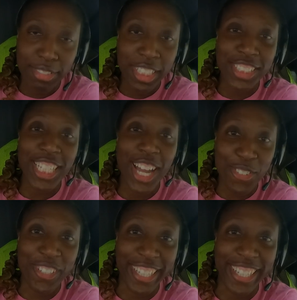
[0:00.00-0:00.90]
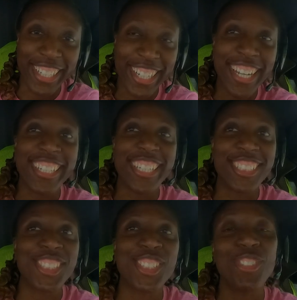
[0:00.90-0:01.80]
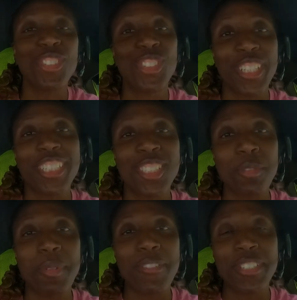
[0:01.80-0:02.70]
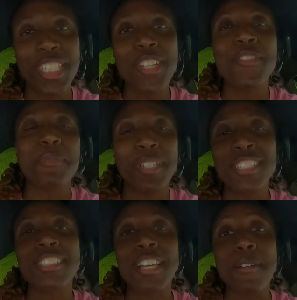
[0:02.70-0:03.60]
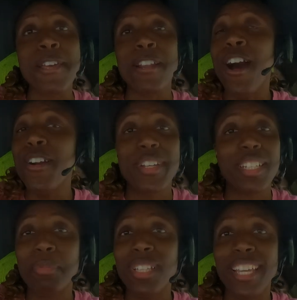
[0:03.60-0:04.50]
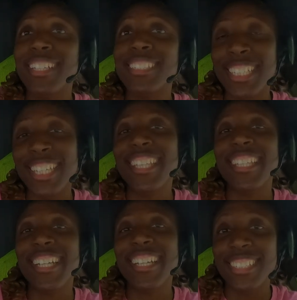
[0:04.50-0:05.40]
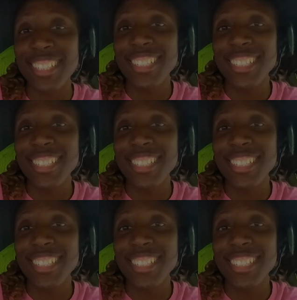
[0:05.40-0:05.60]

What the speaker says: and shower there and then just go straight to my receiver because I had already planned to get there